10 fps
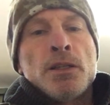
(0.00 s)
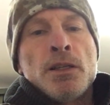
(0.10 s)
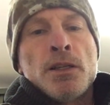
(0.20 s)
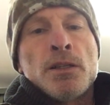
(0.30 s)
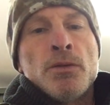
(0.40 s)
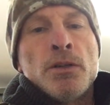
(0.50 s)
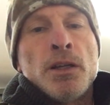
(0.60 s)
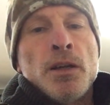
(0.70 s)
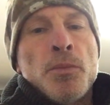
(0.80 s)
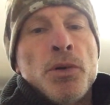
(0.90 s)
it doesn't really
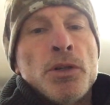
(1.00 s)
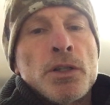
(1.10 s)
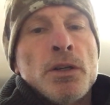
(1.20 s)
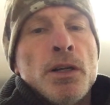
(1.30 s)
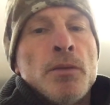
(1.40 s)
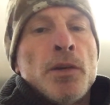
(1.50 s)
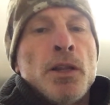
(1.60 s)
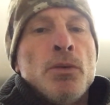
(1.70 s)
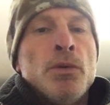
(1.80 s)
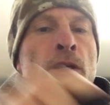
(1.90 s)
get pushed around by
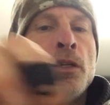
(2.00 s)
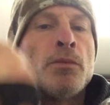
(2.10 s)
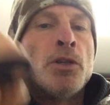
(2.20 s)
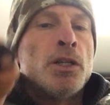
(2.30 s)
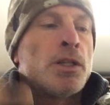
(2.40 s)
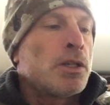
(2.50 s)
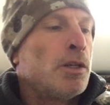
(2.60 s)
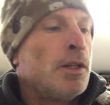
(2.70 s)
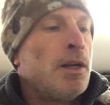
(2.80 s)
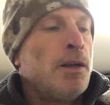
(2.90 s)
the wind as much.
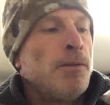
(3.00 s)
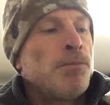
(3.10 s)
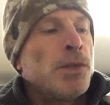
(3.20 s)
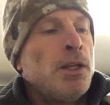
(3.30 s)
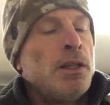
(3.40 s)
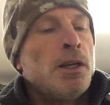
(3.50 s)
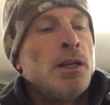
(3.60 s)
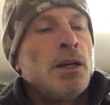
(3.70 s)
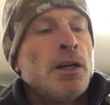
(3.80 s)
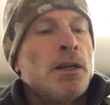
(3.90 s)
And then
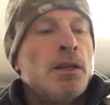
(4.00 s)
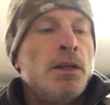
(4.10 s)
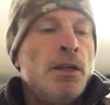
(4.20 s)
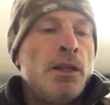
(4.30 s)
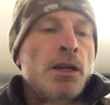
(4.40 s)
they